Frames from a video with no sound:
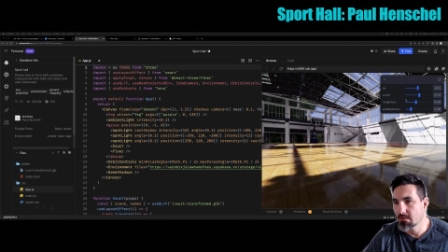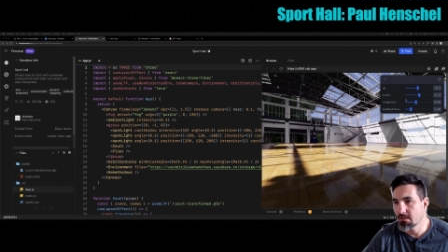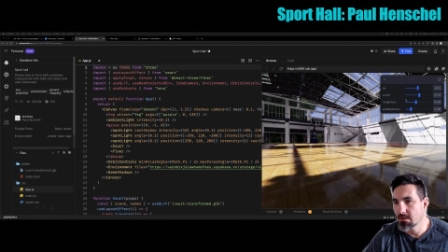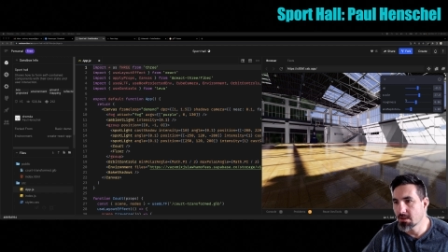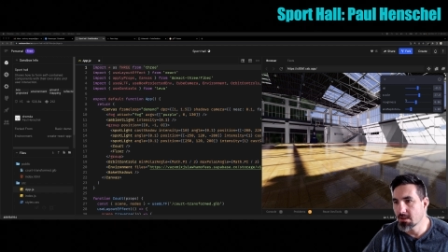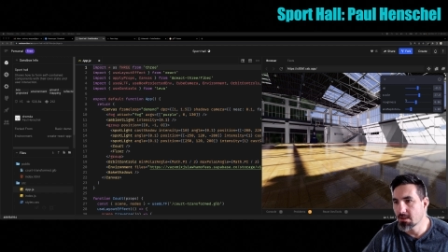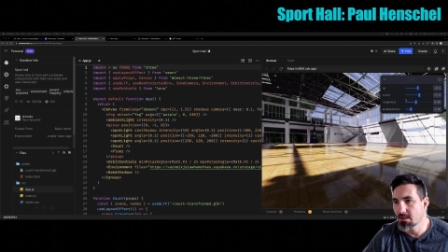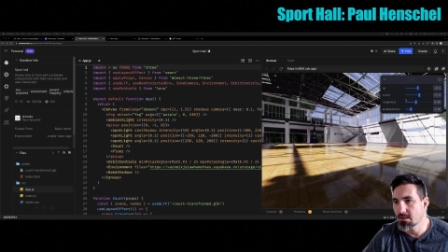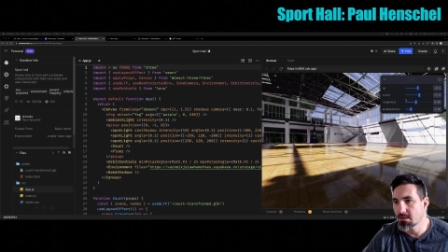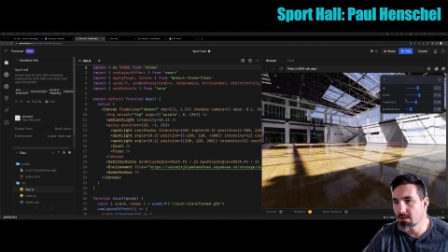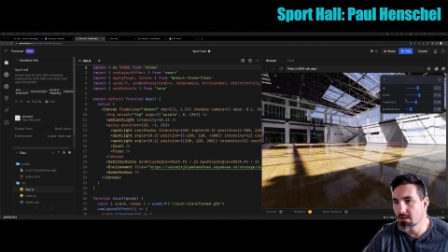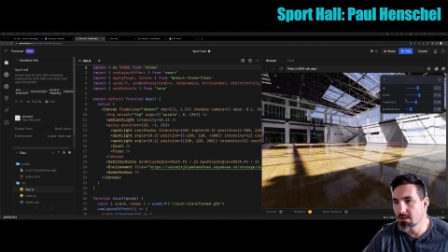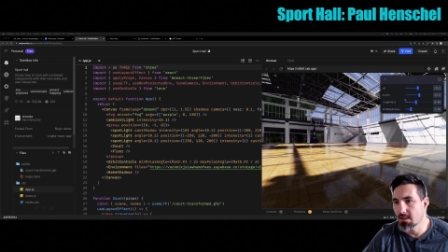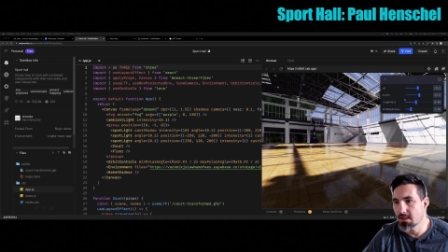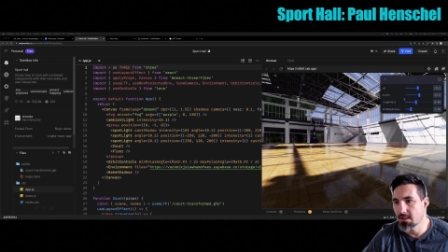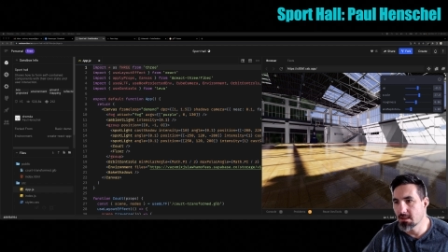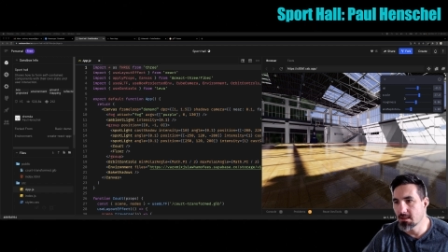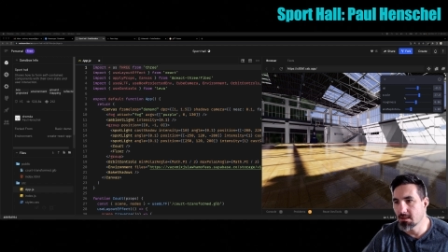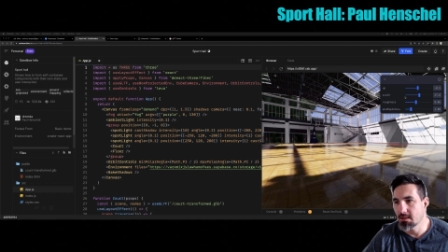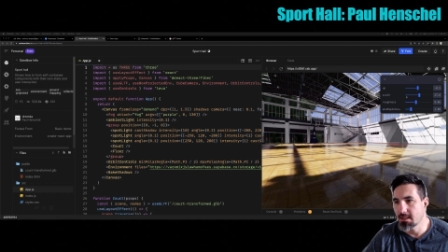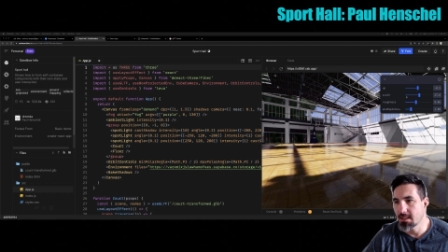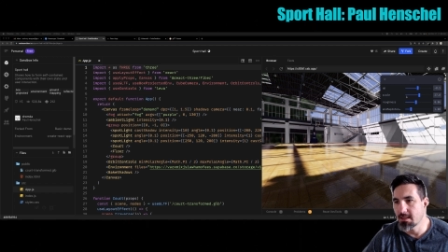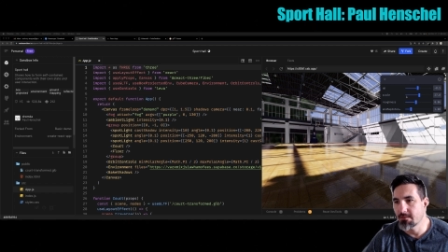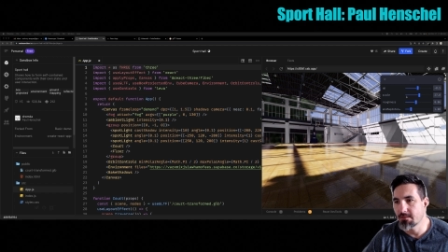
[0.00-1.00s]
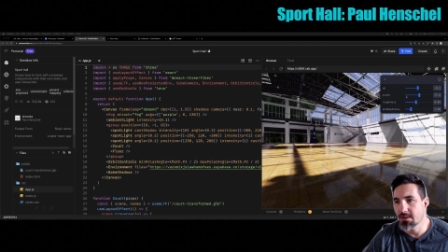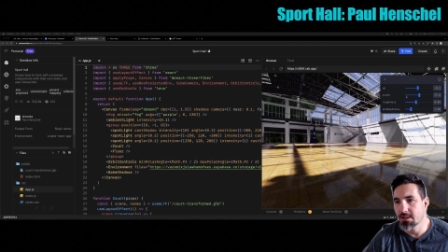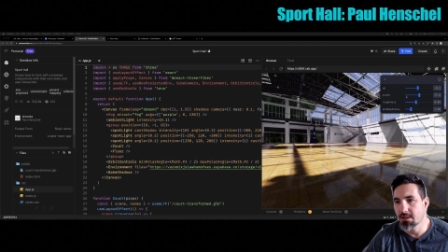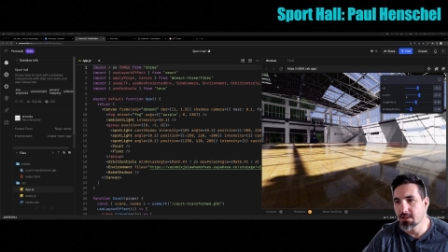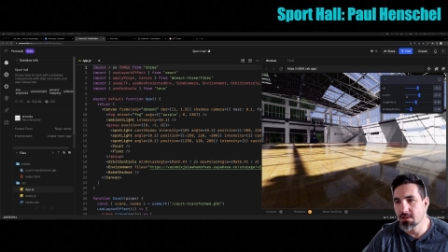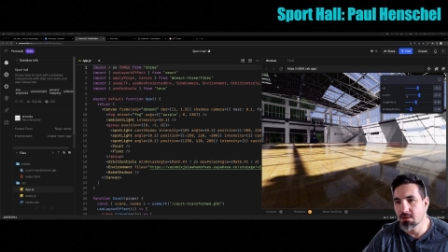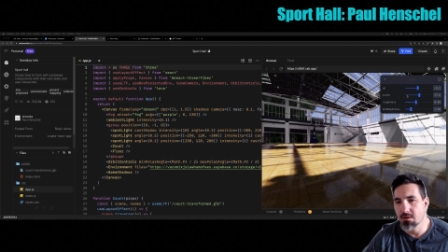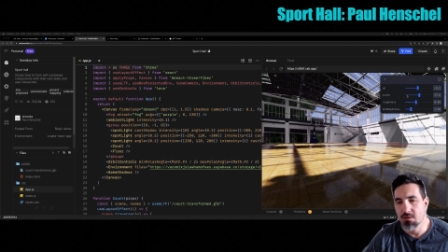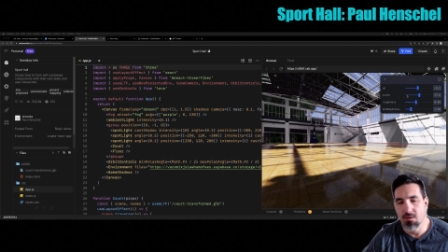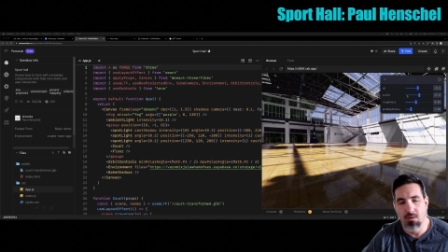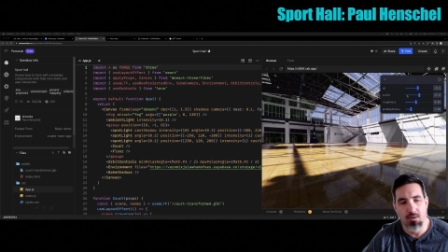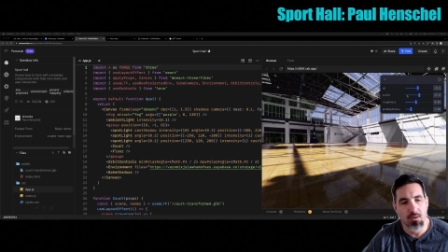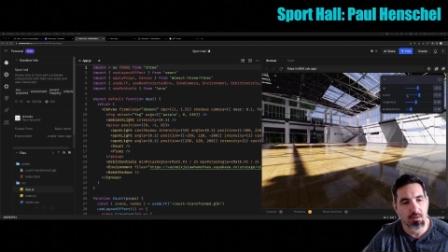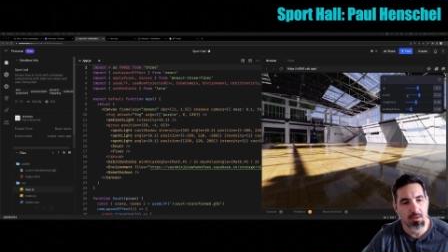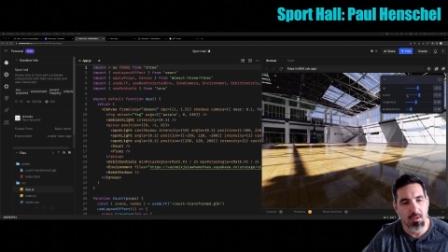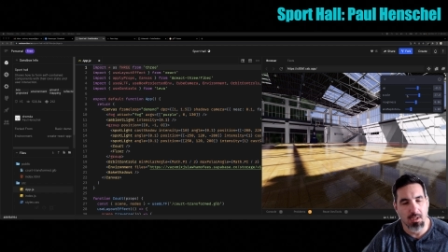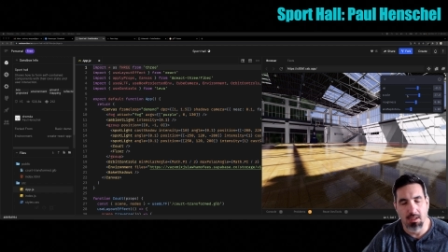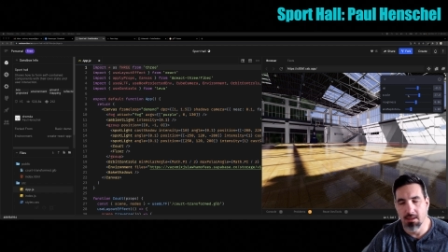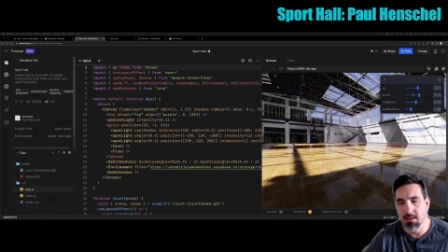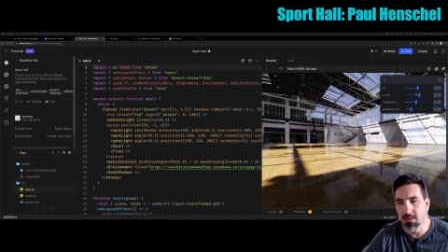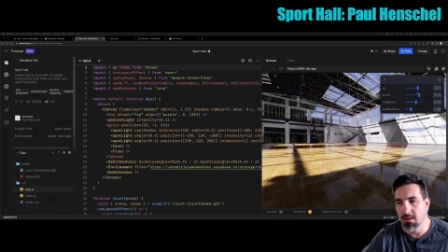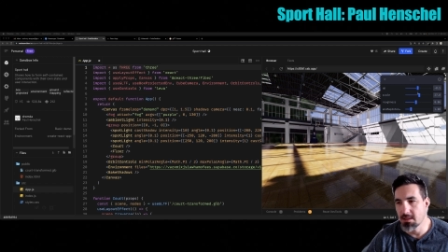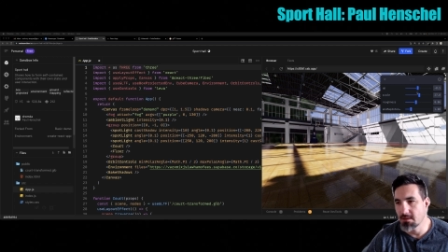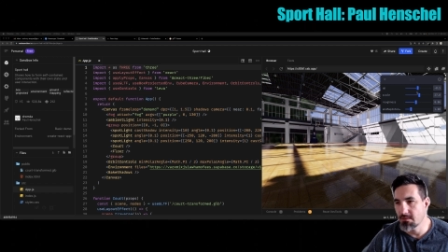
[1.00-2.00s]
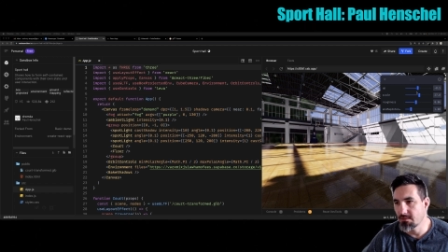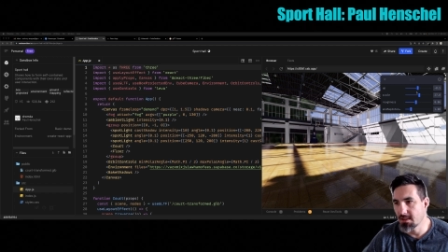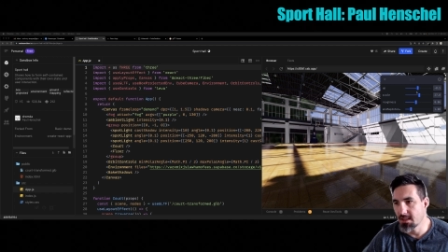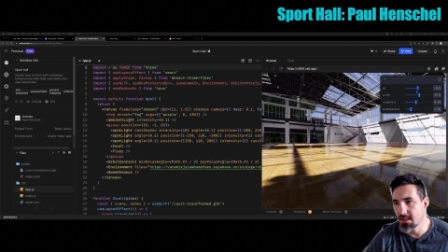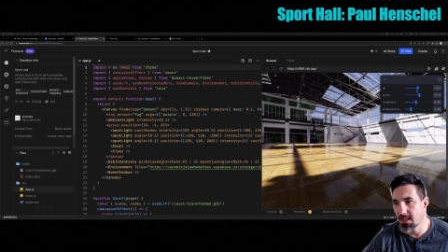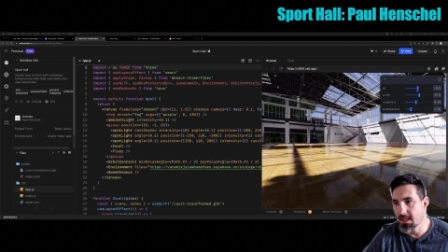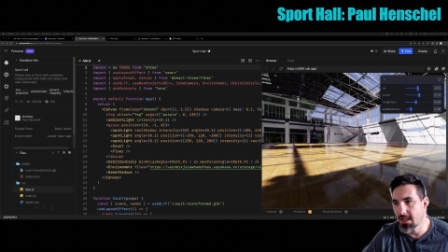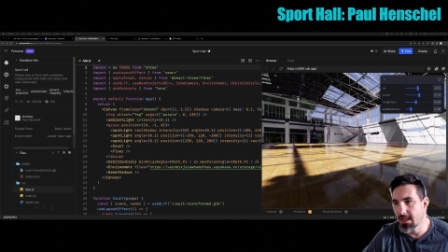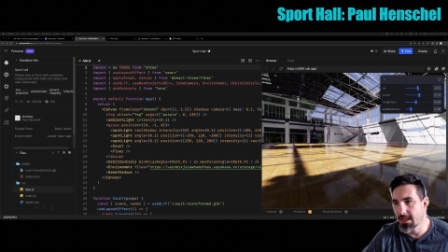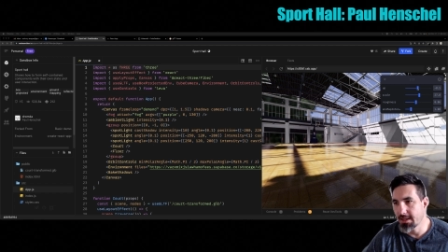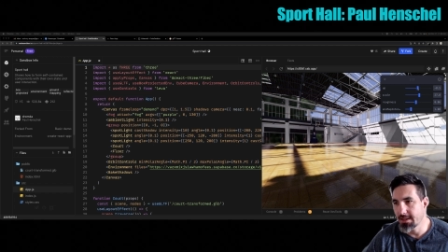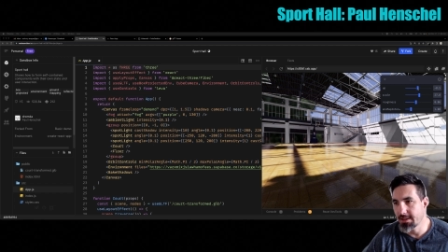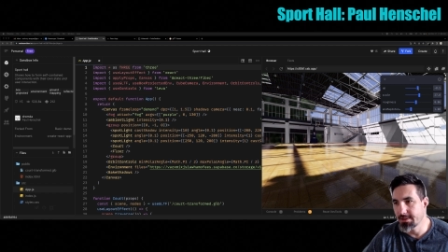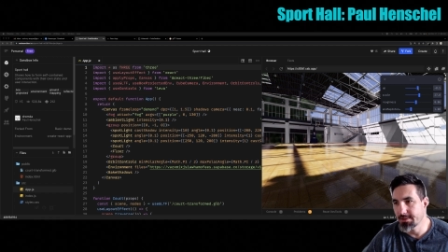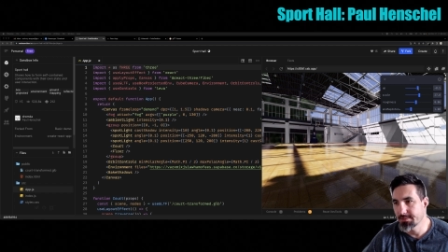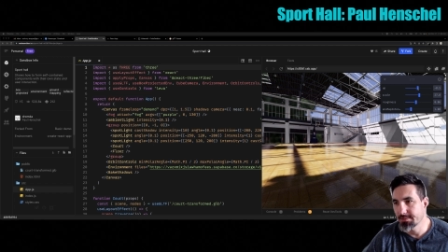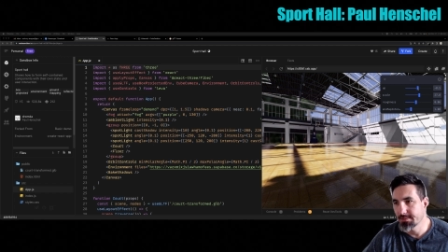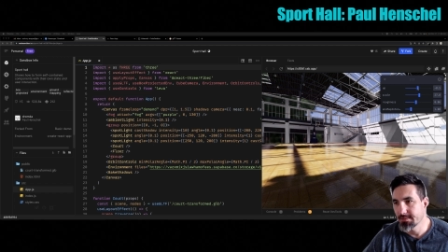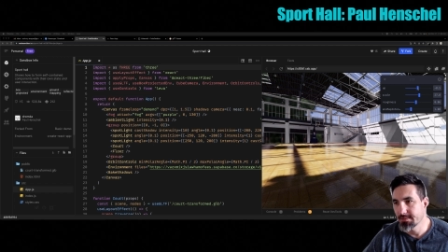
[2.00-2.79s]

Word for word: These are the Leva controls, L E V A.